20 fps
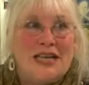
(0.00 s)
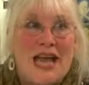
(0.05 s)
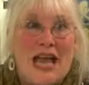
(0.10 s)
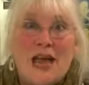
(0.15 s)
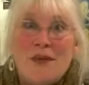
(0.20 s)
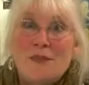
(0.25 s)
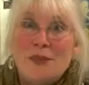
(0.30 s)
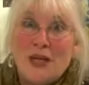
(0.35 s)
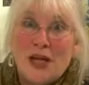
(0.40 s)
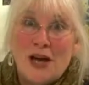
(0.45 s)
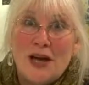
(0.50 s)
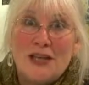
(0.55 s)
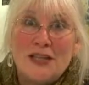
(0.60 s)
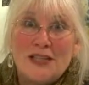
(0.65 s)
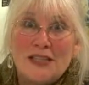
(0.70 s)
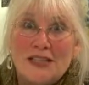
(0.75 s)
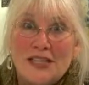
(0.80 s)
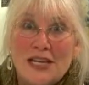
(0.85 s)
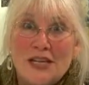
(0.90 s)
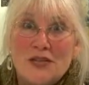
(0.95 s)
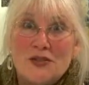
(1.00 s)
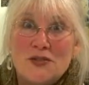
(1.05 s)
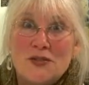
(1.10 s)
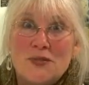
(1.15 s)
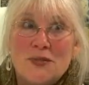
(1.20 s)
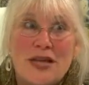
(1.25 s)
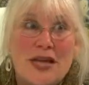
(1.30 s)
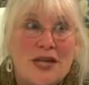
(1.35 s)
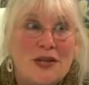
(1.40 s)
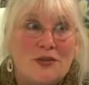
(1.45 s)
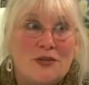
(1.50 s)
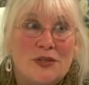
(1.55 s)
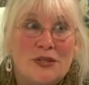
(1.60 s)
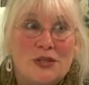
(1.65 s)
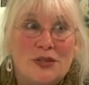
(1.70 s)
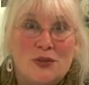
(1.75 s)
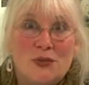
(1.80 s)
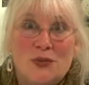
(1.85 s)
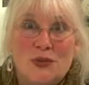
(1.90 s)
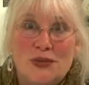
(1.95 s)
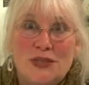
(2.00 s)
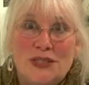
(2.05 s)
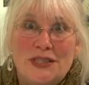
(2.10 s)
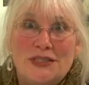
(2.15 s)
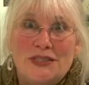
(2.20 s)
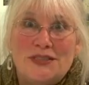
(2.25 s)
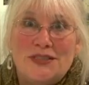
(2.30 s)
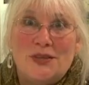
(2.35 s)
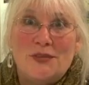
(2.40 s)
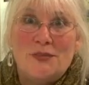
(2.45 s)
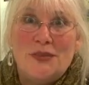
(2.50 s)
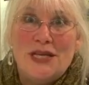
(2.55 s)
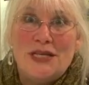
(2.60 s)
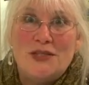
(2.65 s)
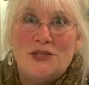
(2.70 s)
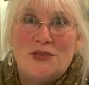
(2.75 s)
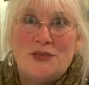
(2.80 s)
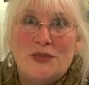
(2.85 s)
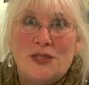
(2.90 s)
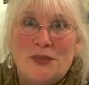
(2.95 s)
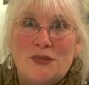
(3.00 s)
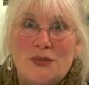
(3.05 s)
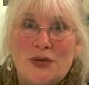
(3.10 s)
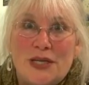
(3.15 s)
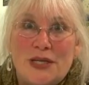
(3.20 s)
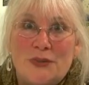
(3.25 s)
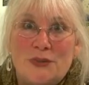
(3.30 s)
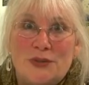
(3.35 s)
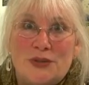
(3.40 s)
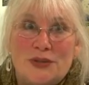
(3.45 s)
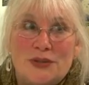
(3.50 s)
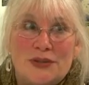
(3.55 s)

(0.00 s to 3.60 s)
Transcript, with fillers: Happy holidays from Gallery in the Woods on Main Street, Brattleboro.